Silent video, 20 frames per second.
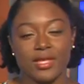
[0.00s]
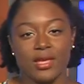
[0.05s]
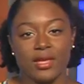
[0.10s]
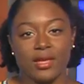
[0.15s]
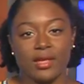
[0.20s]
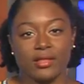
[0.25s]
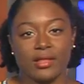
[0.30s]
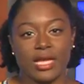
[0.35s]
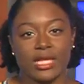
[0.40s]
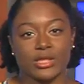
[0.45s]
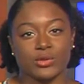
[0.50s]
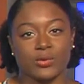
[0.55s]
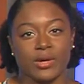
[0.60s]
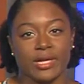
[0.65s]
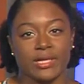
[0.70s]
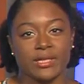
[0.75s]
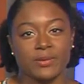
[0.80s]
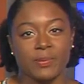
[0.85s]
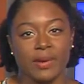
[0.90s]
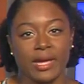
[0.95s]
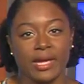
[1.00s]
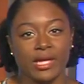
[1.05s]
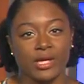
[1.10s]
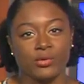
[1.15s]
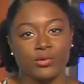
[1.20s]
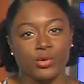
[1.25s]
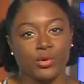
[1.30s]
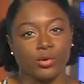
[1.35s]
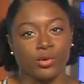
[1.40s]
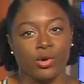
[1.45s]
That's right, spay
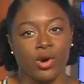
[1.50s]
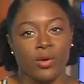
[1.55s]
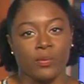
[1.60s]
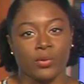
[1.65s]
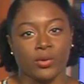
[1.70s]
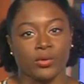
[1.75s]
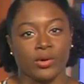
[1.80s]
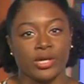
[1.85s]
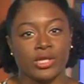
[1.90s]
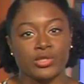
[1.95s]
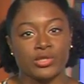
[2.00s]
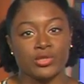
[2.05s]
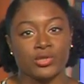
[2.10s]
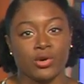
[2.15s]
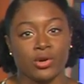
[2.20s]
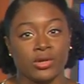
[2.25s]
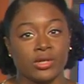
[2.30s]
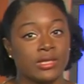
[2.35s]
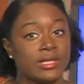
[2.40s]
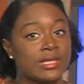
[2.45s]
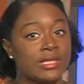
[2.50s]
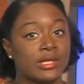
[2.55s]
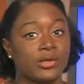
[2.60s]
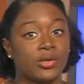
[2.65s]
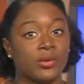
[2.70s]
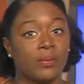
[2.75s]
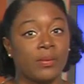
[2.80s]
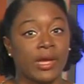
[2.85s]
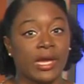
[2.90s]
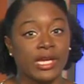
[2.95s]
and neuter operations are
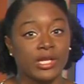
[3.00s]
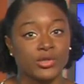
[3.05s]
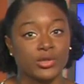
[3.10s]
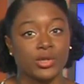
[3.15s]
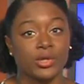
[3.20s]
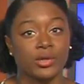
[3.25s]
considered major